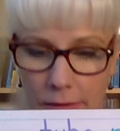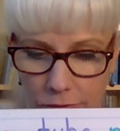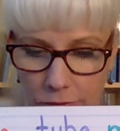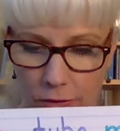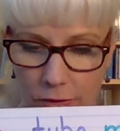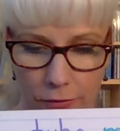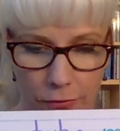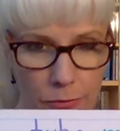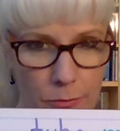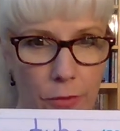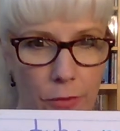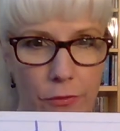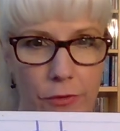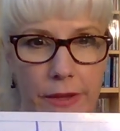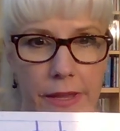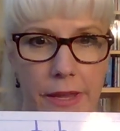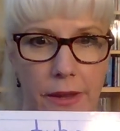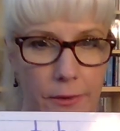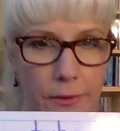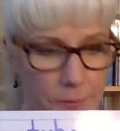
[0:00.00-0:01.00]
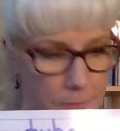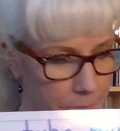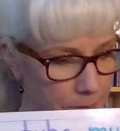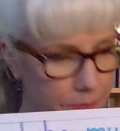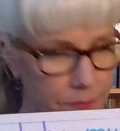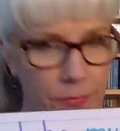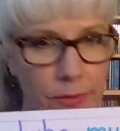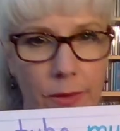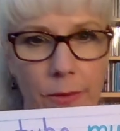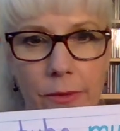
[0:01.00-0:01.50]
Let's start from over here.
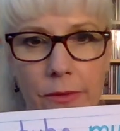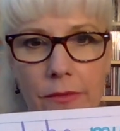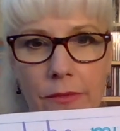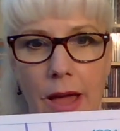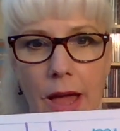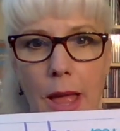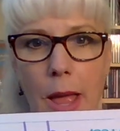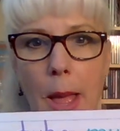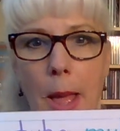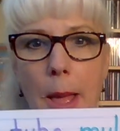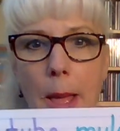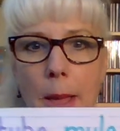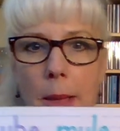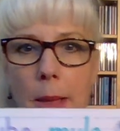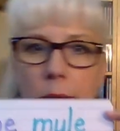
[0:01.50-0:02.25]
We've got